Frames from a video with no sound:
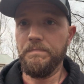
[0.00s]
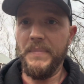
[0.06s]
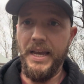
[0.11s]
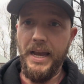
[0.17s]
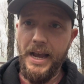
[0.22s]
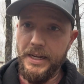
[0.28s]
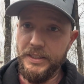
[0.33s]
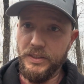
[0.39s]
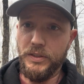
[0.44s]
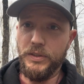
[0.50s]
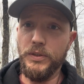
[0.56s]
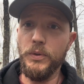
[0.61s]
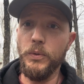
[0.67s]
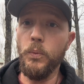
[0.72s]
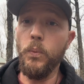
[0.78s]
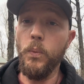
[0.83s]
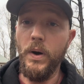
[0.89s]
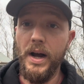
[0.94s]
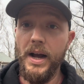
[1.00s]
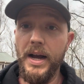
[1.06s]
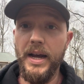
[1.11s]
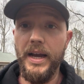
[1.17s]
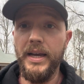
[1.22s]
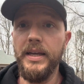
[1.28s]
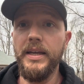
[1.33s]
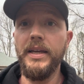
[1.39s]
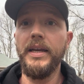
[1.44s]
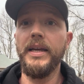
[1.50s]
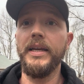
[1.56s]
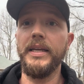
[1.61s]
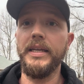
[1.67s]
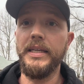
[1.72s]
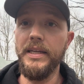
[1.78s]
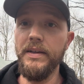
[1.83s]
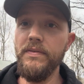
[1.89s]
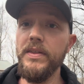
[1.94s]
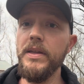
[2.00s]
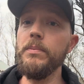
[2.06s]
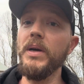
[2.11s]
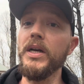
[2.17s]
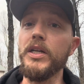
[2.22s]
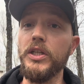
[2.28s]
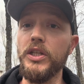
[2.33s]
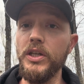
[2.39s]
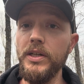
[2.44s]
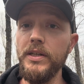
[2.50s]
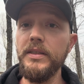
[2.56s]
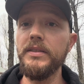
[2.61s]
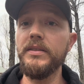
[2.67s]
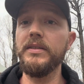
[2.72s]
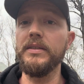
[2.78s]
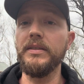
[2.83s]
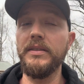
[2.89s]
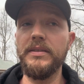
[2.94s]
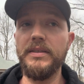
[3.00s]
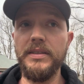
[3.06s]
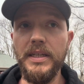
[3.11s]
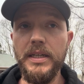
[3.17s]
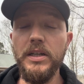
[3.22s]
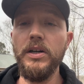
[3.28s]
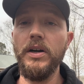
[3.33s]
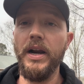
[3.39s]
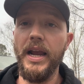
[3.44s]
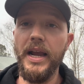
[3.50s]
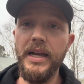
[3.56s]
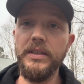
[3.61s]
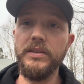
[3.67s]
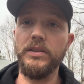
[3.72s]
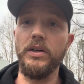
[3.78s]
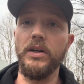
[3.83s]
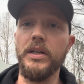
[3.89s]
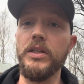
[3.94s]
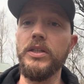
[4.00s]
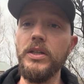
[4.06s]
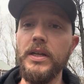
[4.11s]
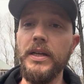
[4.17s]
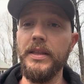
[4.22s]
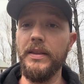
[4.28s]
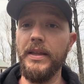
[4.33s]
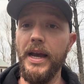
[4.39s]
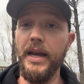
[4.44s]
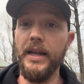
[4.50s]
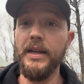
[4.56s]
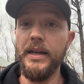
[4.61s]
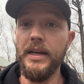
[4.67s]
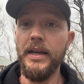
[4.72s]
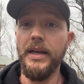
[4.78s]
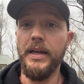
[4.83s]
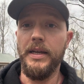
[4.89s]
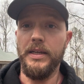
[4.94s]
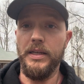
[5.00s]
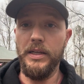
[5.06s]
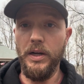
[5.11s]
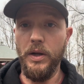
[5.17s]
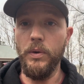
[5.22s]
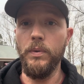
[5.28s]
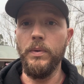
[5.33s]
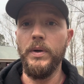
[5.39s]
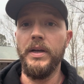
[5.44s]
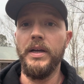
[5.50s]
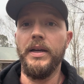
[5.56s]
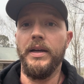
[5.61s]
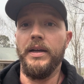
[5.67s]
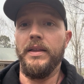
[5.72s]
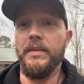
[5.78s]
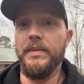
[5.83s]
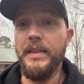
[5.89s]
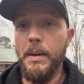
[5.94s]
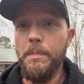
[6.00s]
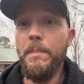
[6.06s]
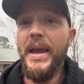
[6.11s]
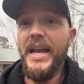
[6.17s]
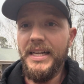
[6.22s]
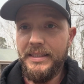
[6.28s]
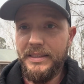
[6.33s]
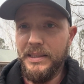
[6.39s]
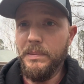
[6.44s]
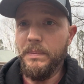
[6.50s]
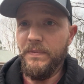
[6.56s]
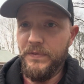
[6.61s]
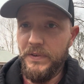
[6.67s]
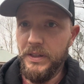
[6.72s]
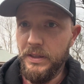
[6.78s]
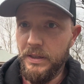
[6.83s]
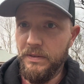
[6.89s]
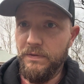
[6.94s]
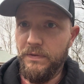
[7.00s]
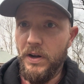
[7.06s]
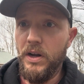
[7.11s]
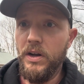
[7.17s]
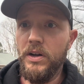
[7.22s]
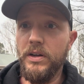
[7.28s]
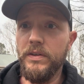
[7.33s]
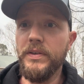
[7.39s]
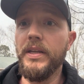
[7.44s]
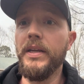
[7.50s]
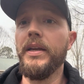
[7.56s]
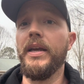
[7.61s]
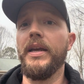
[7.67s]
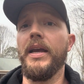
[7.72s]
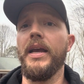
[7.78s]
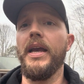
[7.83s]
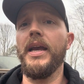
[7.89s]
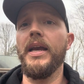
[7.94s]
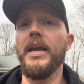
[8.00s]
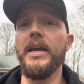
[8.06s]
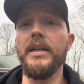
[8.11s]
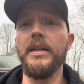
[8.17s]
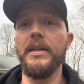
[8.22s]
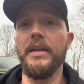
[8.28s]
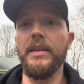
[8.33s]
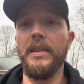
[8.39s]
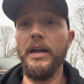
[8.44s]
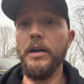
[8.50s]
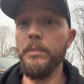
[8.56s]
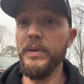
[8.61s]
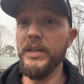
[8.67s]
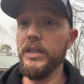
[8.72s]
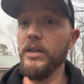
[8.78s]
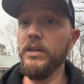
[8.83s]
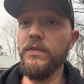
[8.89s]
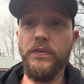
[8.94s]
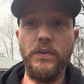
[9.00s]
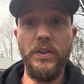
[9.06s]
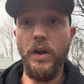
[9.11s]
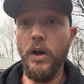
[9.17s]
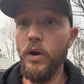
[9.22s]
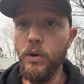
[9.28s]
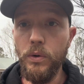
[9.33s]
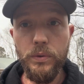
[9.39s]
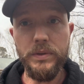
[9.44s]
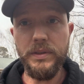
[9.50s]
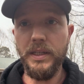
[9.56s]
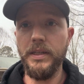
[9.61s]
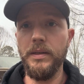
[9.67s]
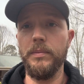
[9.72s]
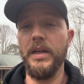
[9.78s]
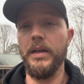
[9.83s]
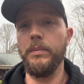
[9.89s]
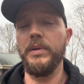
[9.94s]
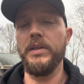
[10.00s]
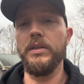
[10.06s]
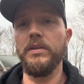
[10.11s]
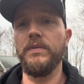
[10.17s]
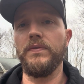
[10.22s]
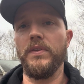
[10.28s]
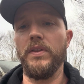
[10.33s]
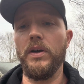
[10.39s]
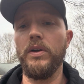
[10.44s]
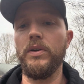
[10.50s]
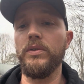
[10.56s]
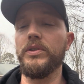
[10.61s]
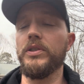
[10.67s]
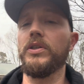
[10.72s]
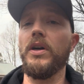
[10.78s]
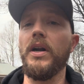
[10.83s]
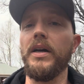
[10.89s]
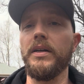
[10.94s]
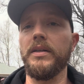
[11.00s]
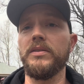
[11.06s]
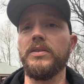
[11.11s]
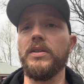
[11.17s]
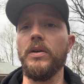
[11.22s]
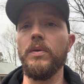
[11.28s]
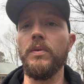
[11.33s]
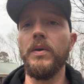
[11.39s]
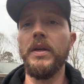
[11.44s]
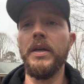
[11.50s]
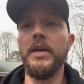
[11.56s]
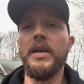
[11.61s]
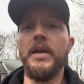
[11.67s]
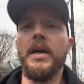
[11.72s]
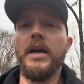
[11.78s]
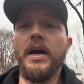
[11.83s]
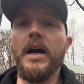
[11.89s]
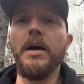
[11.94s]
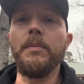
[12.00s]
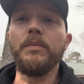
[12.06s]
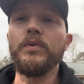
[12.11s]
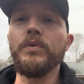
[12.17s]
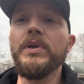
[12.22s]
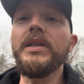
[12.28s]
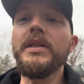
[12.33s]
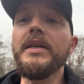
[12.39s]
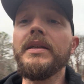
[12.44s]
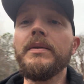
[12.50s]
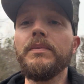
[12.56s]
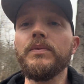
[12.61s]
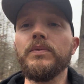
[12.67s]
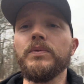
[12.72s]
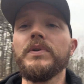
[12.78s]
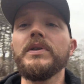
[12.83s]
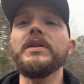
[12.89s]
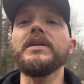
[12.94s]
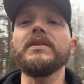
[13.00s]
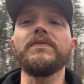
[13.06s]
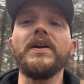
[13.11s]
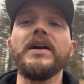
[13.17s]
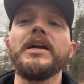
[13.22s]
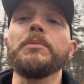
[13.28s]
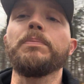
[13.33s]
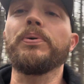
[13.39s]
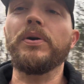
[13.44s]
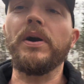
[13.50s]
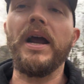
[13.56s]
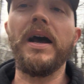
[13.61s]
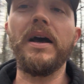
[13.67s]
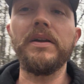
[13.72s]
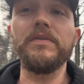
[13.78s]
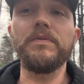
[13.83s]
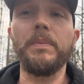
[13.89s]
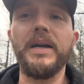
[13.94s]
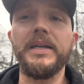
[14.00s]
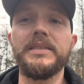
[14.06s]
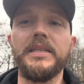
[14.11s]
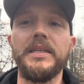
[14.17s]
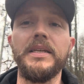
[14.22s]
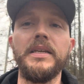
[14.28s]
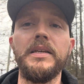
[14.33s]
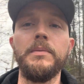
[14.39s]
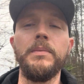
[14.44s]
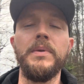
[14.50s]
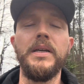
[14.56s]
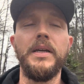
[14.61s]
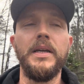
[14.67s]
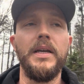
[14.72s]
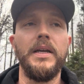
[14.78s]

asks you why, give them a good, sincere answer that makes them feel involved, and that'll be good for the whole team. That'll be good for the whole truck. So really, really very proud of my team